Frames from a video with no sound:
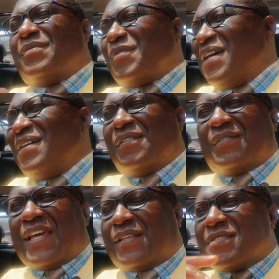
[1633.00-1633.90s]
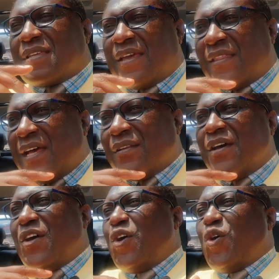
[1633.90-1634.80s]
Well, they can say that.
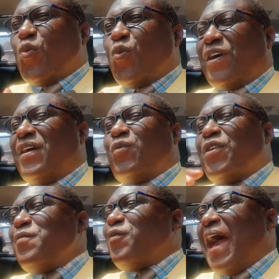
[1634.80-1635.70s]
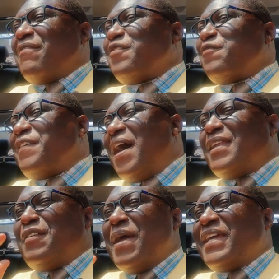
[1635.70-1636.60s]
We're having
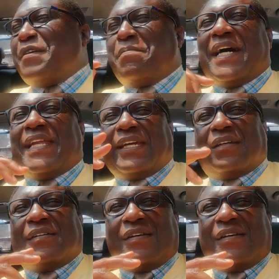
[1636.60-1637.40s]
fun and making money.